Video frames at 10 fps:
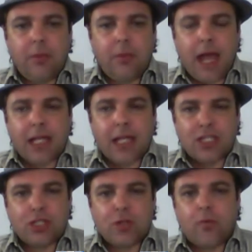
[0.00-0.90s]
back is
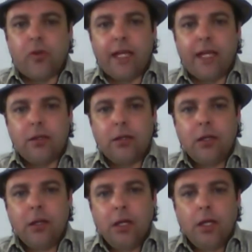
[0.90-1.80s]
so vital
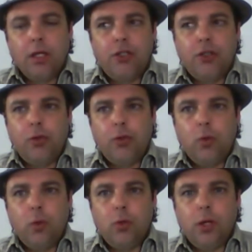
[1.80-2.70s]

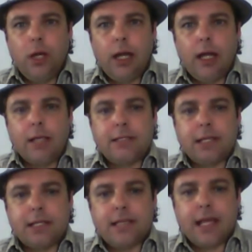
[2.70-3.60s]
to
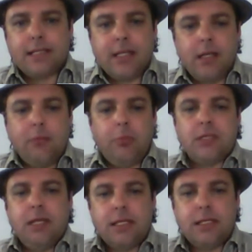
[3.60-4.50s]
success in
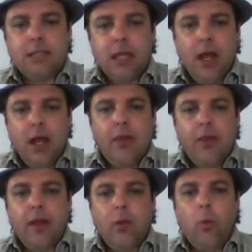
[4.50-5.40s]
business,
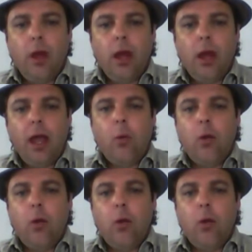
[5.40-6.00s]
that what I